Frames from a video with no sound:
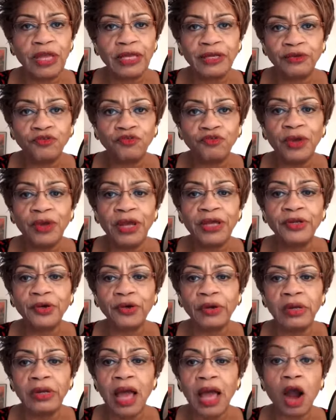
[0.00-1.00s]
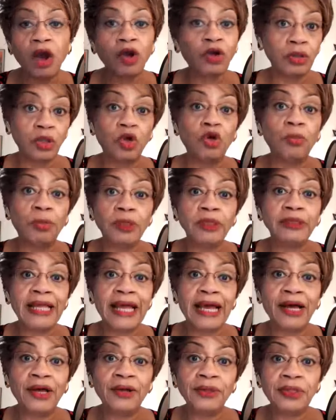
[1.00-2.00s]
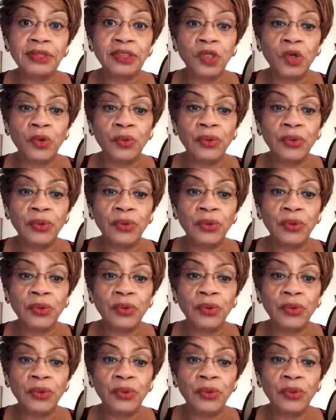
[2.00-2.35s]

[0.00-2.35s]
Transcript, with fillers: and a trainer are global now. So